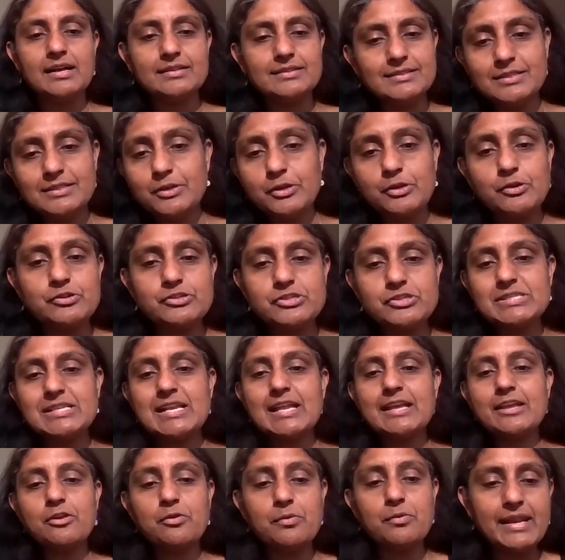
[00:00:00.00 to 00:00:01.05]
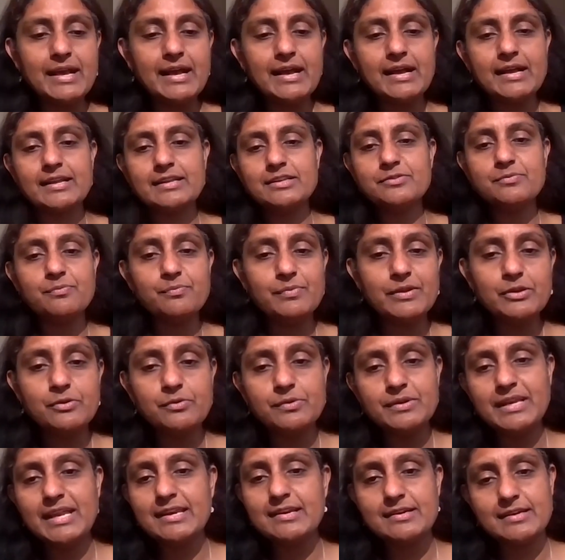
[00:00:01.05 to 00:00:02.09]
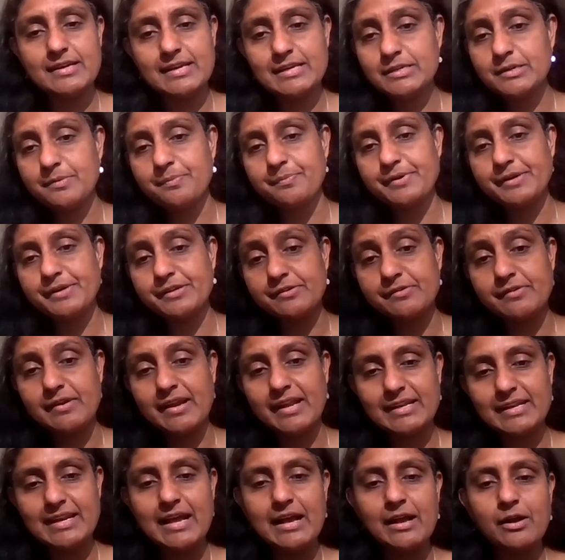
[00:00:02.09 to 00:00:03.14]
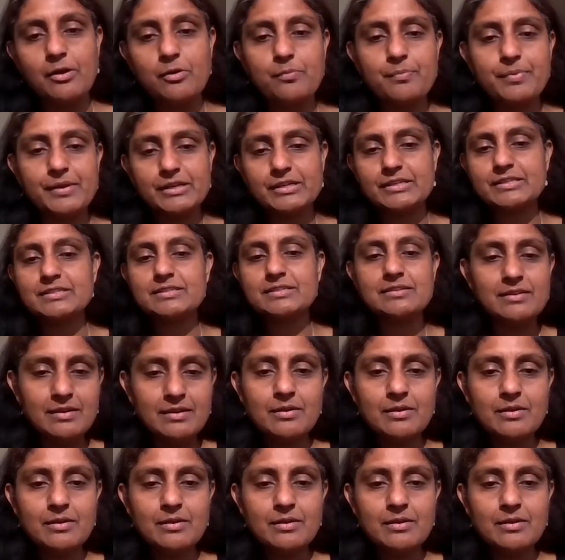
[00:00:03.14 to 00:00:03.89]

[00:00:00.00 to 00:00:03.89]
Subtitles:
So, just like you and I, we don't need an interpreter right now because